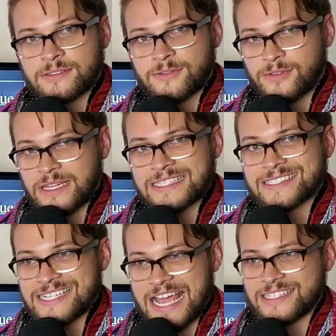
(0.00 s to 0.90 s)
for this
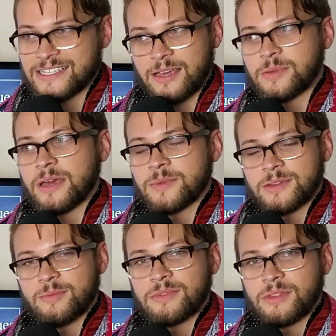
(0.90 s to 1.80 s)
nice upcoming
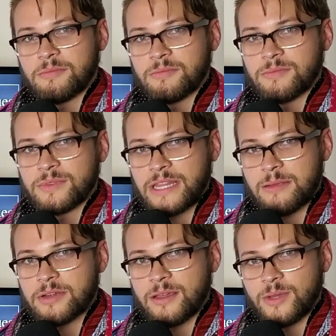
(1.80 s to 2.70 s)
Labor
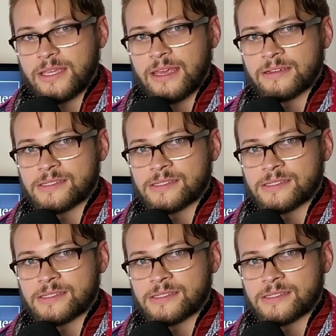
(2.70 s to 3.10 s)
Day weekend.